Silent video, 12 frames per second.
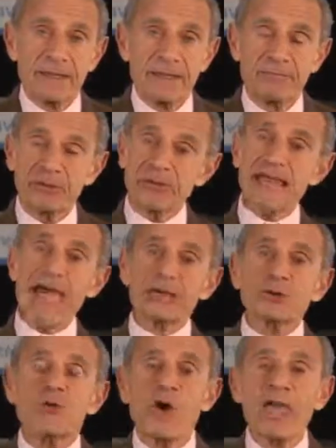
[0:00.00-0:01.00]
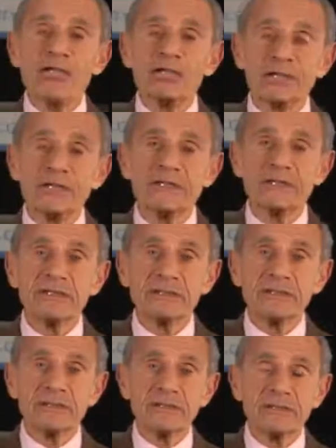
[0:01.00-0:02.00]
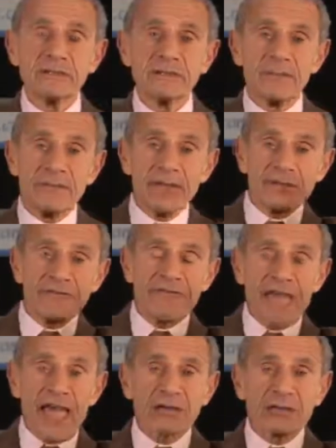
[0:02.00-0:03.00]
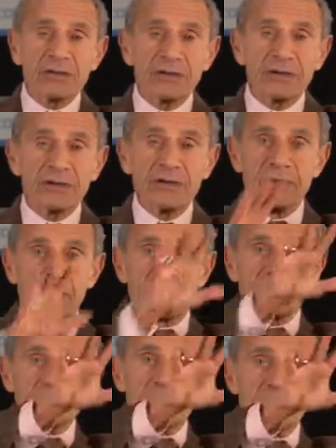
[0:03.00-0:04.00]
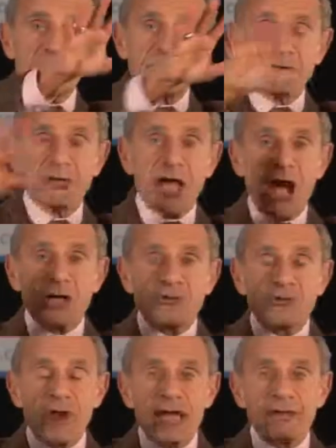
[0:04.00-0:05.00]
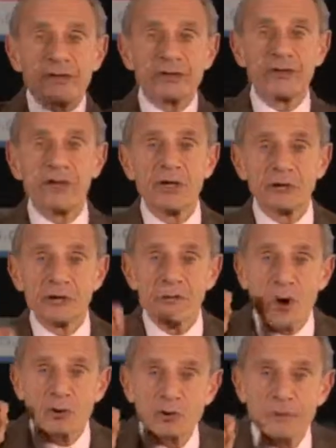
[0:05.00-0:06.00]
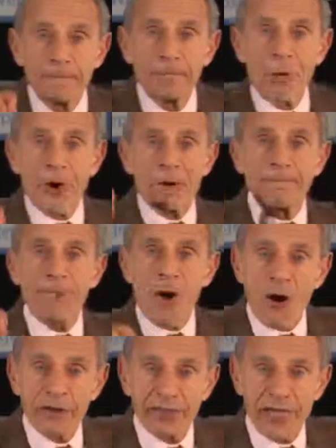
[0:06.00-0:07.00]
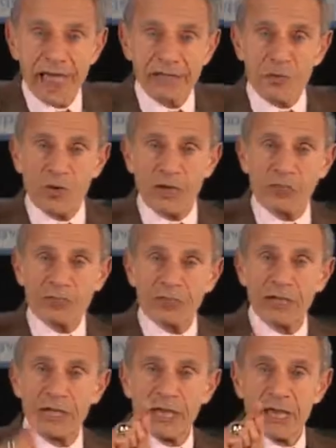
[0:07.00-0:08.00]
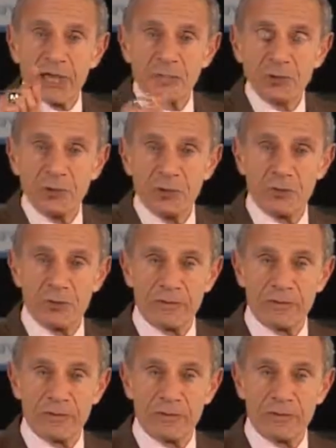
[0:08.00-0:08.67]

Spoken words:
But in that equation, manufacturer, distributor, contractor, the most important part of that equation is you.